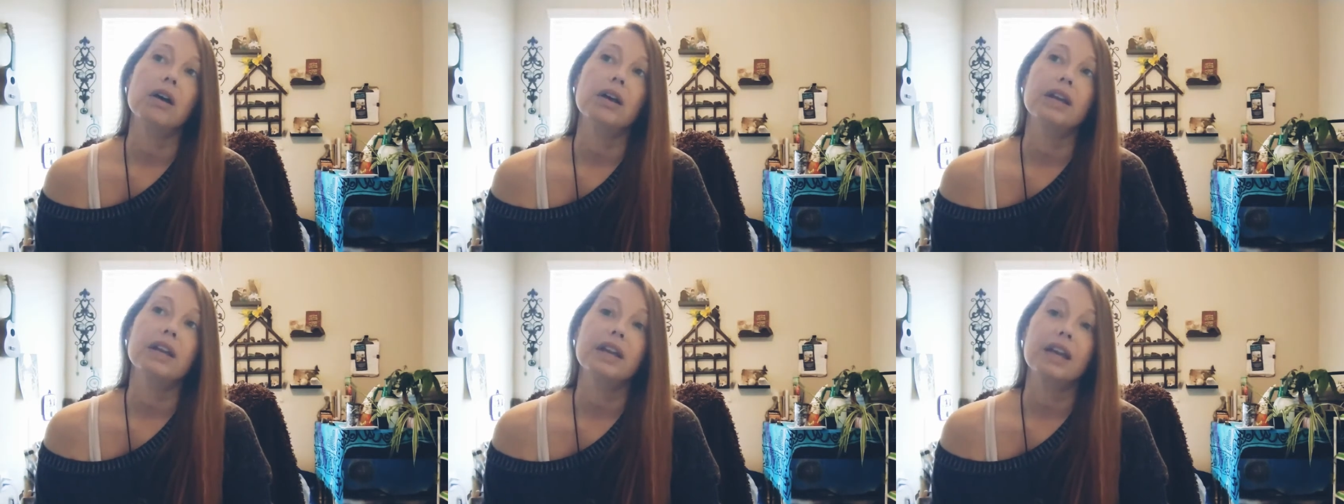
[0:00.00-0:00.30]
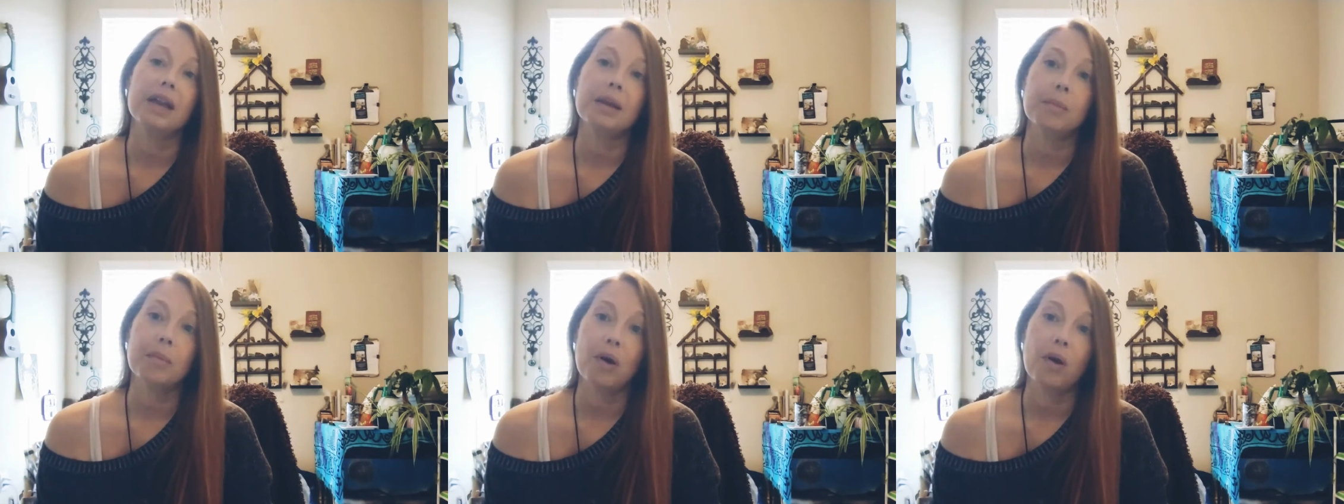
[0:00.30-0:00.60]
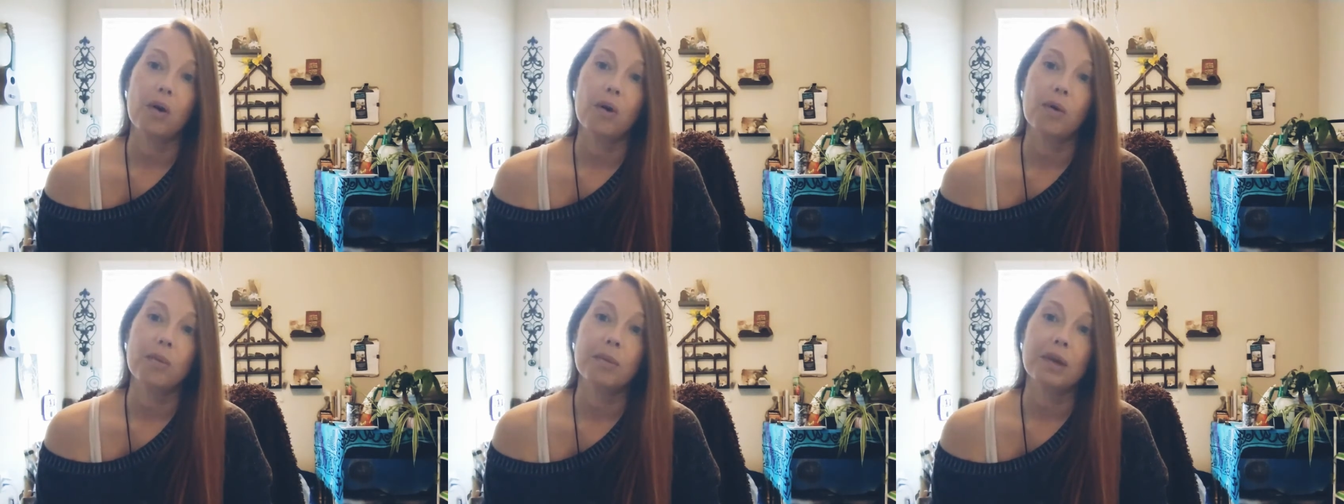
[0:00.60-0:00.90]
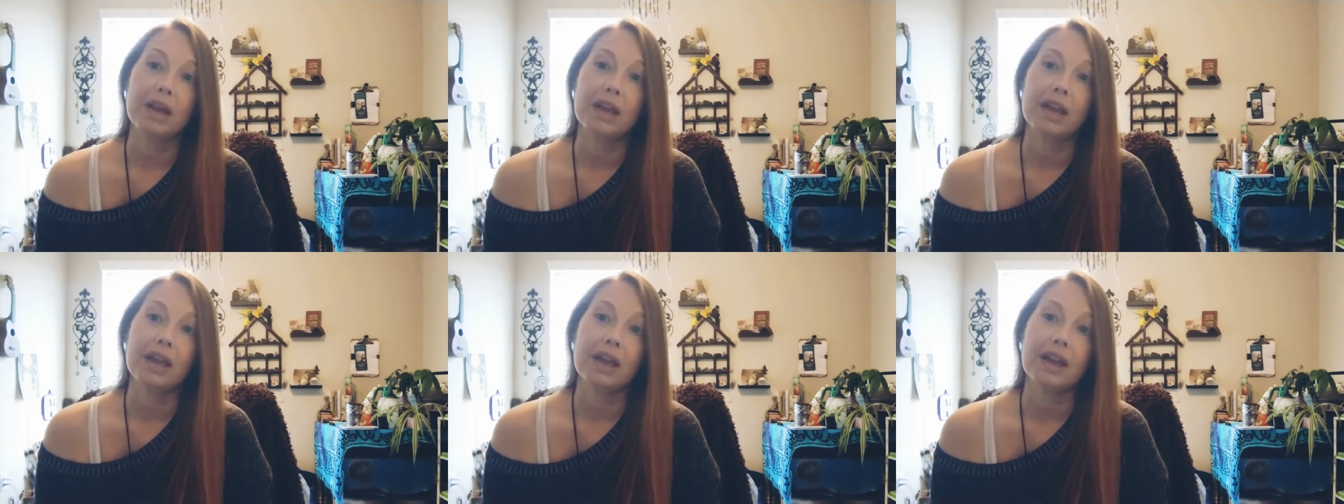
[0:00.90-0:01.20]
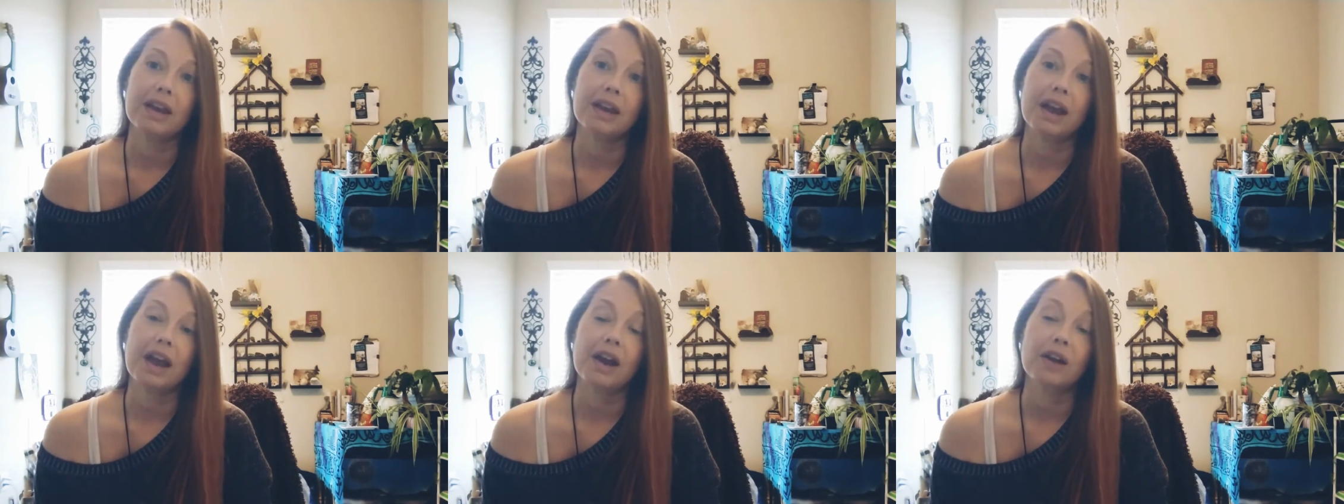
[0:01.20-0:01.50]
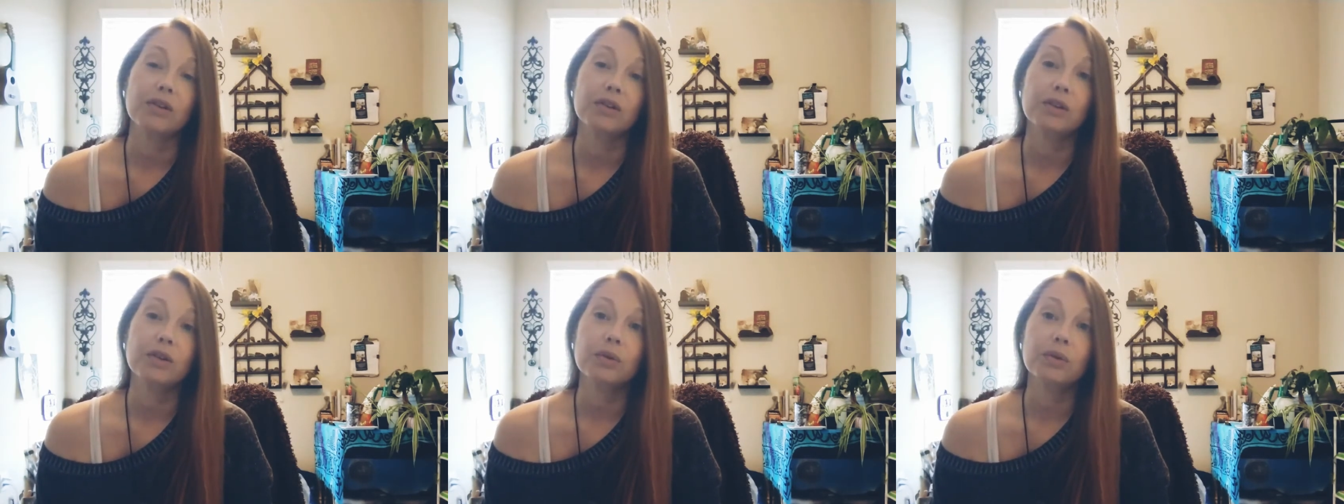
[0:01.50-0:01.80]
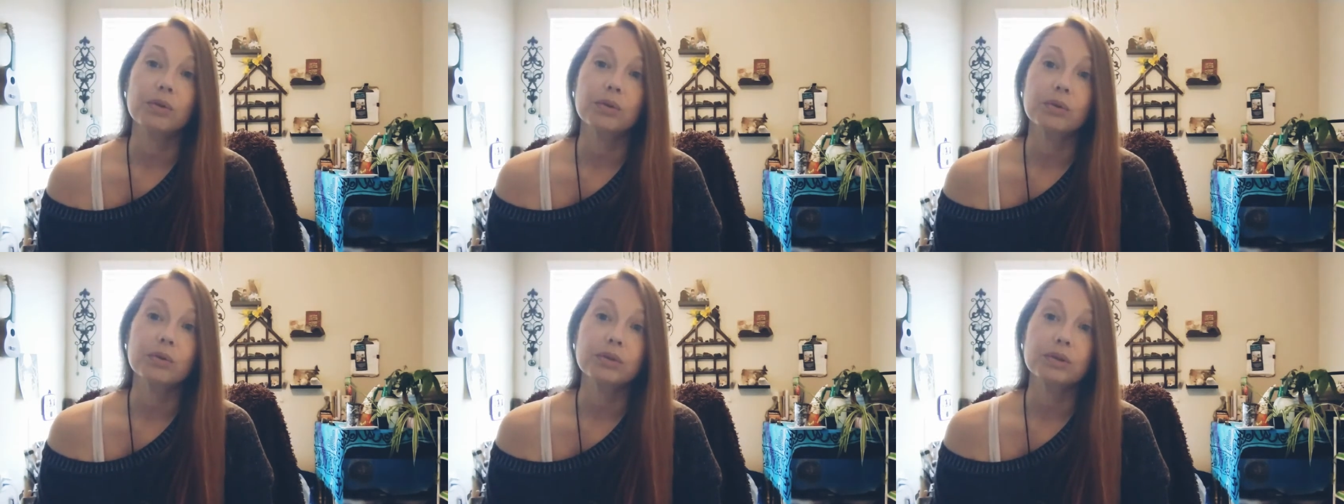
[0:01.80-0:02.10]
he came home, and our
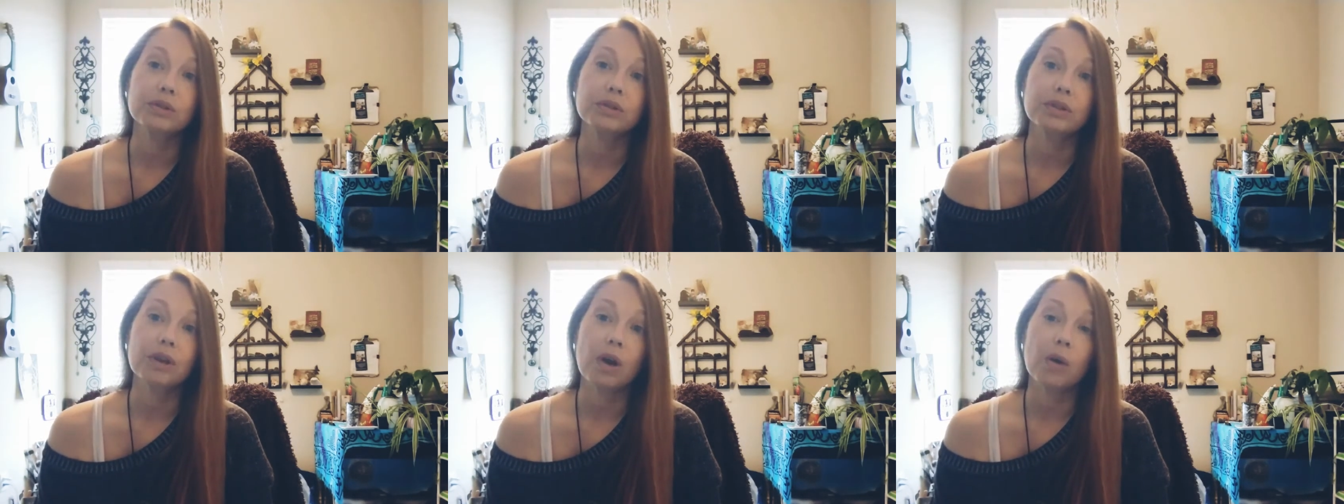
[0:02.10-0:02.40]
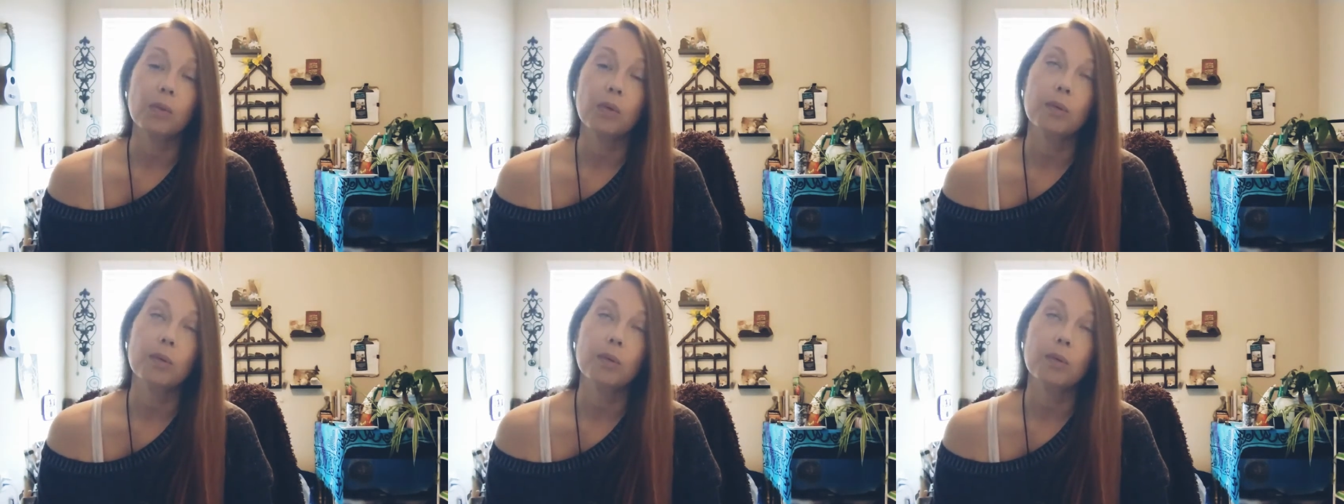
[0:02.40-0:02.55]
little dog,